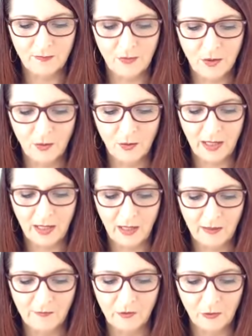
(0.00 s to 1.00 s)
you know,
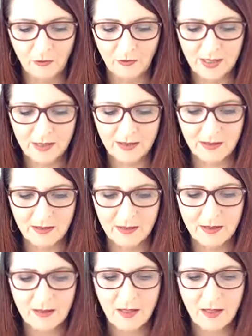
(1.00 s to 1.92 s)
behavioural reasons.